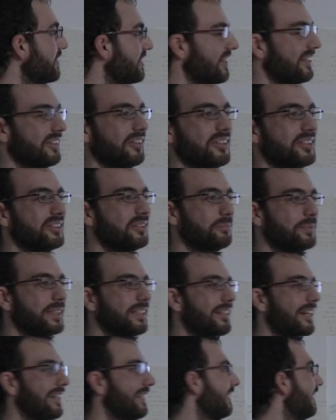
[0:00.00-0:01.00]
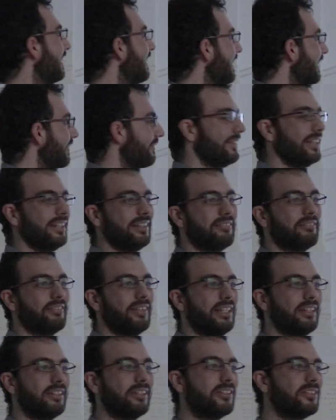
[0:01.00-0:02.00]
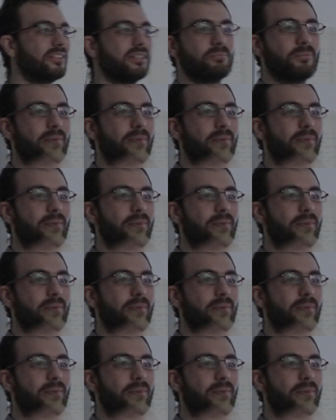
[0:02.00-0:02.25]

which are going to be like really, really good.